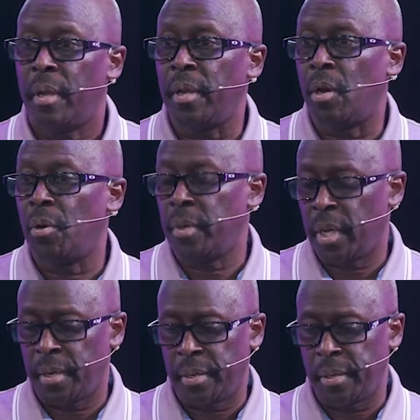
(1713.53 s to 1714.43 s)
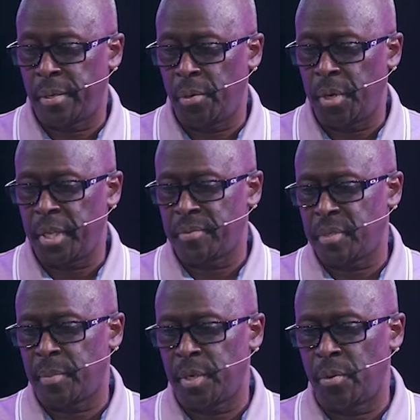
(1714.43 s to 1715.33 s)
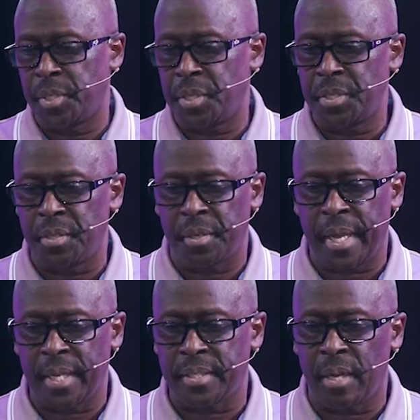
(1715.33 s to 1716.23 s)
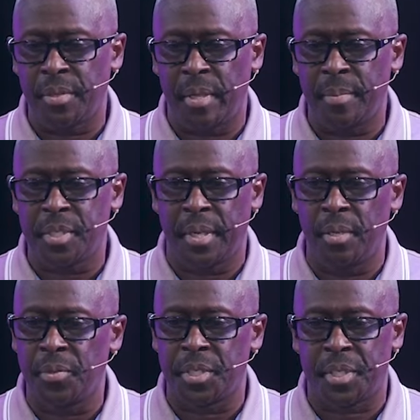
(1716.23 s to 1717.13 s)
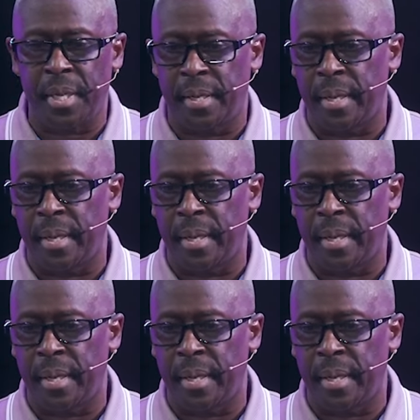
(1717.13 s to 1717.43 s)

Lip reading: You know, the Lord gives them anointing to cast out demons and heal the sick.